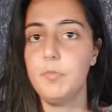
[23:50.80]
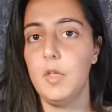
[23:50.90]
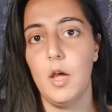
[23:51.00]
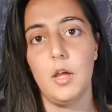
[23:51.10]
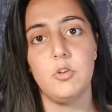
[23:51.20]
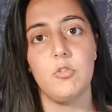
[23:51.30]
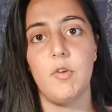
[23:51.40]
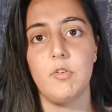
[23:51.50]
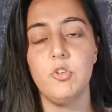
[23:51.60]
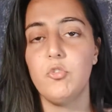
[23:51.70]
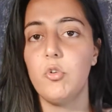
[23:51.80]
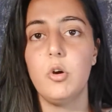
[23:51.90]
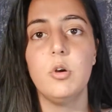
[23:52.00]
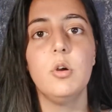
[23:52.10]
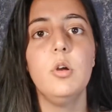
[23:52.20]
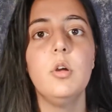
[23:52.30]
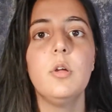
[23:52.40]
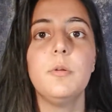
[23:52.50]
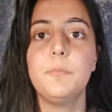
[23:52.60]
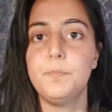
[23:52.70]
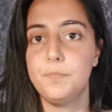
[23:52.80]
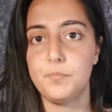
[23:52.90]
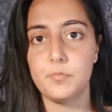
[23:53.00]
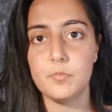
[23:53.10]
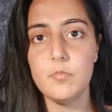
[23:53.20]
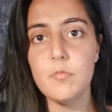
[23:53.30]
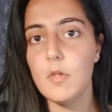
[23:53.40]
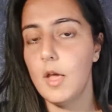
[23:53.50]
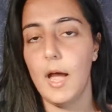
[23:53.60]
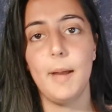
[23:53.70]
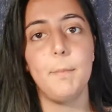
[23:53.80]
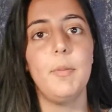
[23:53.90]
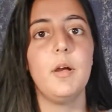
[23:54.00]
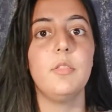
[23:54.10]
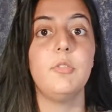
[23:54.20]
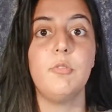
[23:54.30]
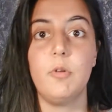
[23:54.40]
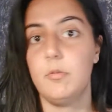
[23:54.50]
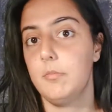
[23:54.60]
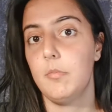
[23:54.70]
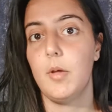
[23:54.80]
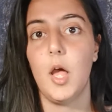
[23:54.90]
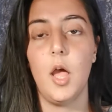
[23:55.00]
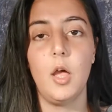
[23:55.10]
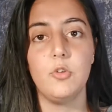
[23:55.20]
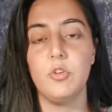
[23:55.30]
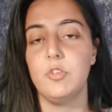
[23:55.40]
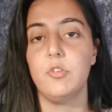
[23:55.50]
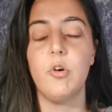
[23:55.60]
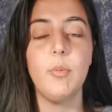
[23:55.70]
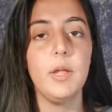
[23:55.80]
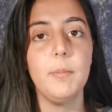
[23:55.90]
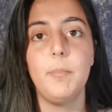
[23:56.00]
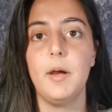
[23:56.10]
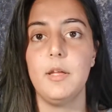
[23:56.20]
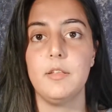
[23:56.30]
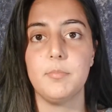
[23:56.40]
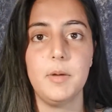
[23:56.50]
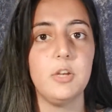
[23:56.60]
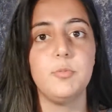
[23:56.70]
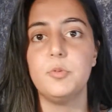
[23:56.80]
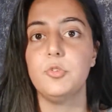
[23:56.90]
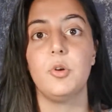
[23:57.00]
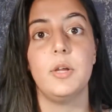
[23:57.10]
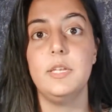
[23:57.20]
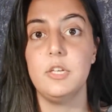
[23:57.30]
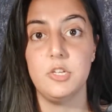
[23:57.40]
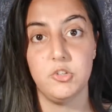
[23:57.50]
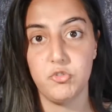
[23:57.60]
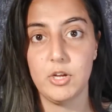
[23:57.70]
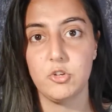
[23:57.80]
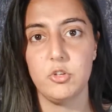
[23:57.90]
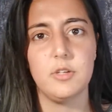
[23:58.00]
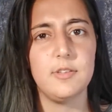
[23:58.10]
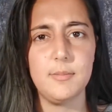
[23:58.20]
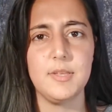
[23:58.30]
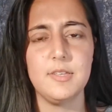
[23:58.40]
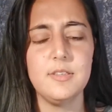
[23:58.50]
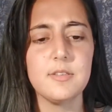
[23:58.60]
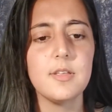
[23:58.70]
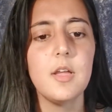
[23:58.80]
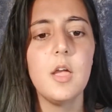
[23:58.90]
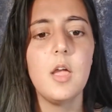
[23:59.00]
the urge is very strong. Amber, the urge is growing, but it's manageable, so I need a distraction. Does that make sense?